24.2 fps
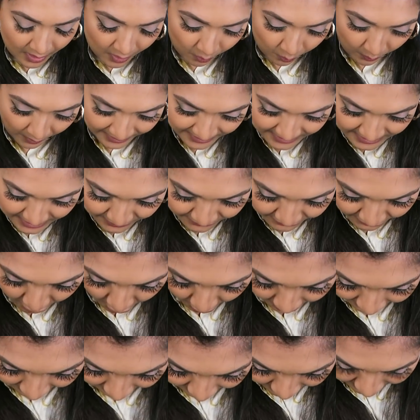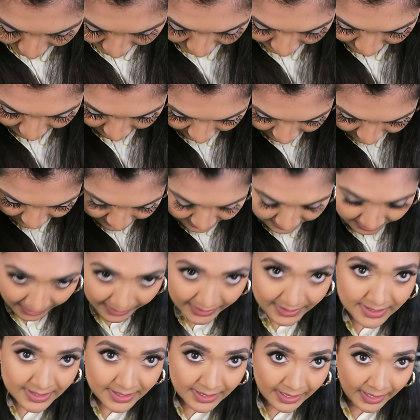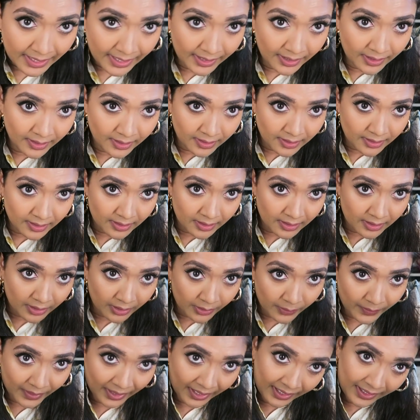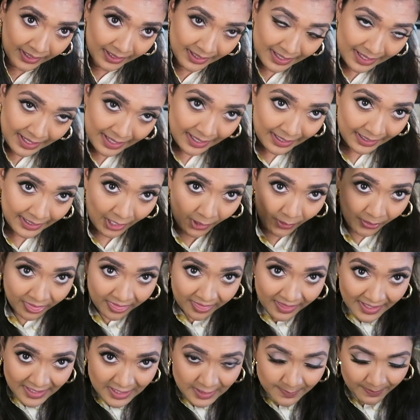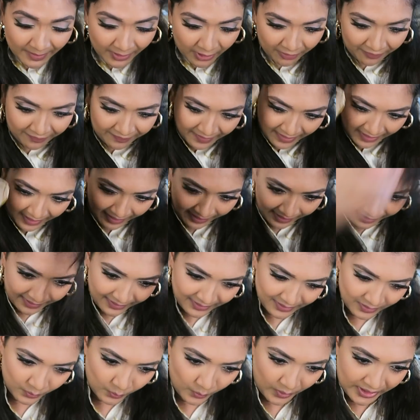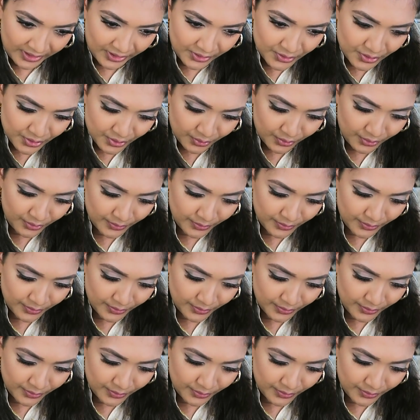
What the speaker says: Once you've got it, tighten it, okay? Now this bit of the hair, what you do